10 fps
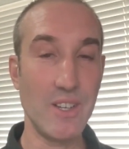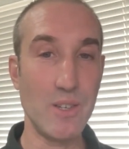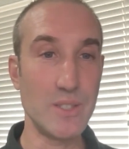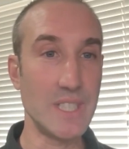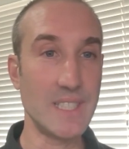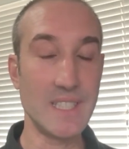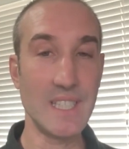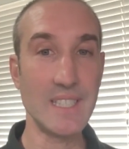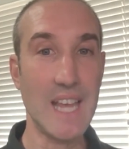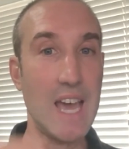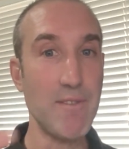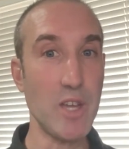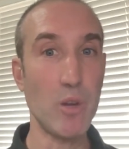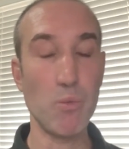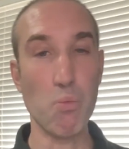just
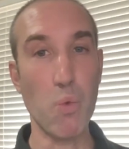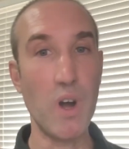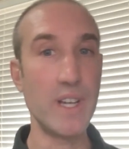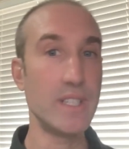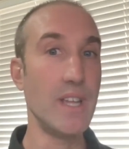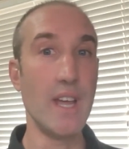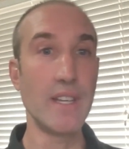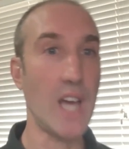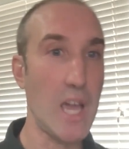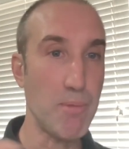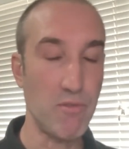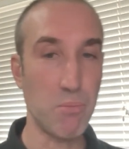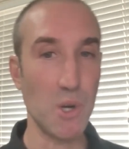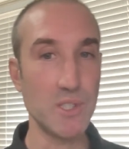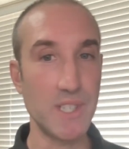having one type of
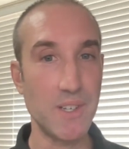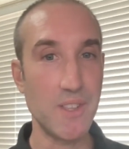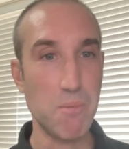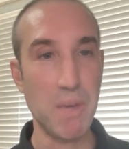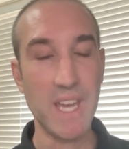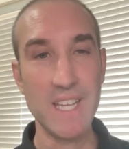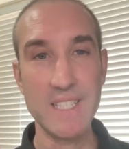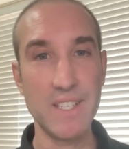person on the page,